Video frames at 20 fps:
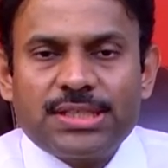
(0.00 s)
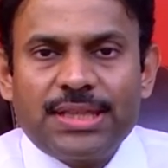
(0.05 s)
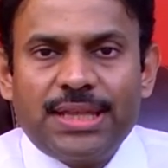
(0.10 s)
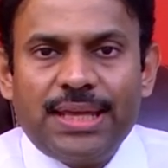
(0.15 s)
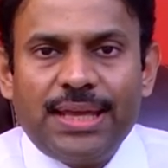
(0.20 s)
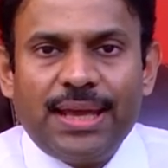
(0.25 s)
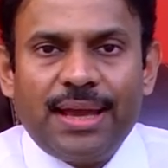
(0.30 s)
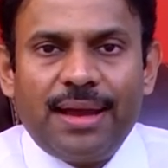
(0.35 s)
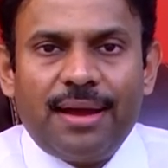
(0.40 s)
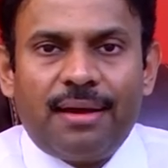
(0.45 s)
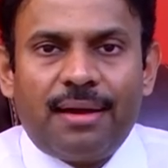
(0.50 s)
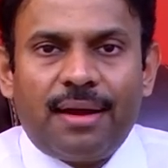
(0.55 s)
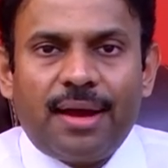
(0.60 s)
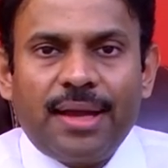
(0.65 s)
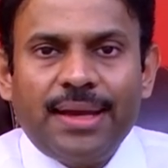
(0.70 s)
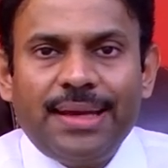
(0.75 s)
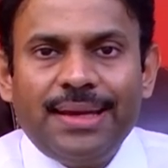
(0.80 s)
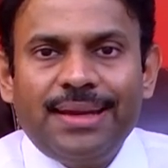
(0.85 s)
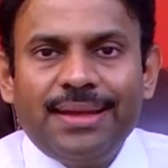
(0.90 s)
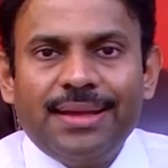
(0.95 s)
the
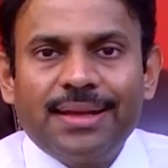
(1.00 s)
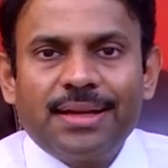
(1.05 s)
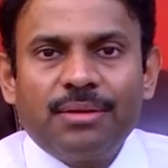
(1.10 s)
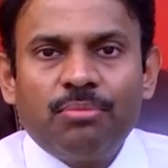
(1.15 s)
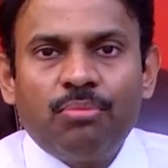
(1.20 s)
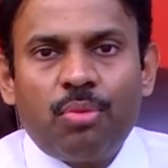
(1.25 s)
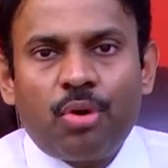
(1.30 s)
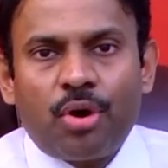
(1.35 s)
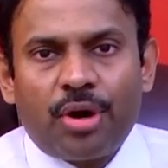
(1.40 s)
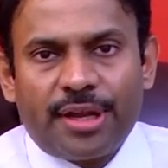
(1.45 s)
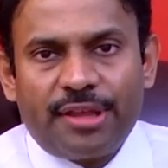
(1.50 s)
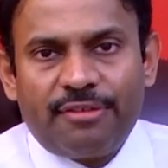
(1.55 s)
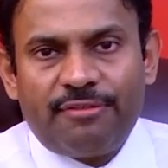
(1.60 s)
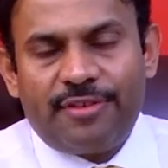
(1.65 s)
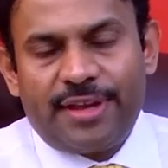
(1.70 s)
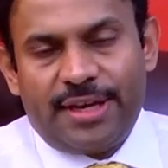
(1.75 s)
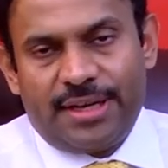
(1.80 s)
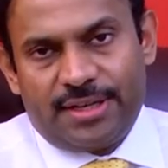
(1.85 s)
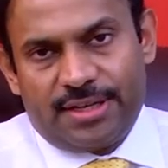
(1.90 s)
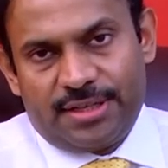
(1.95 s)
ideal body
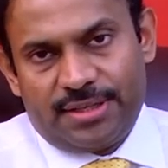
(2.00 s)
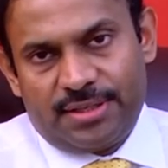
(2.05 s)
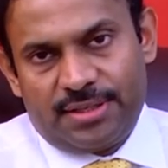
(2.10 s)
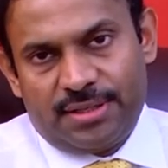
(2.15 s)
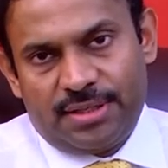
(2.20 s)
weight.